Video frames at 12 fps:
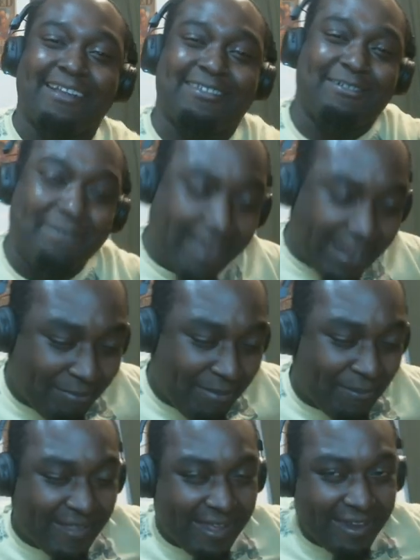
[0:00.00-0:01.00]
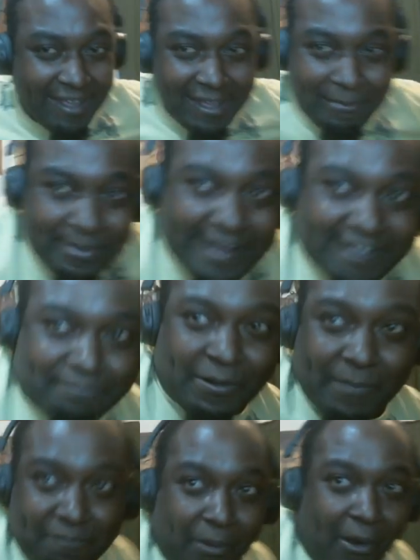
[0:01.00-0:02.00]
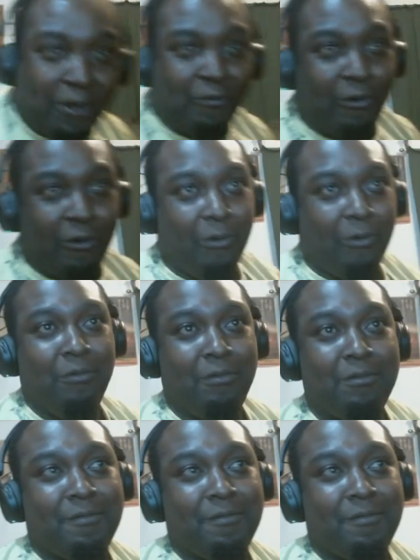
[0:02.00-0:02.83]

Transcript: So we got to remember that black sperm is part of a whole.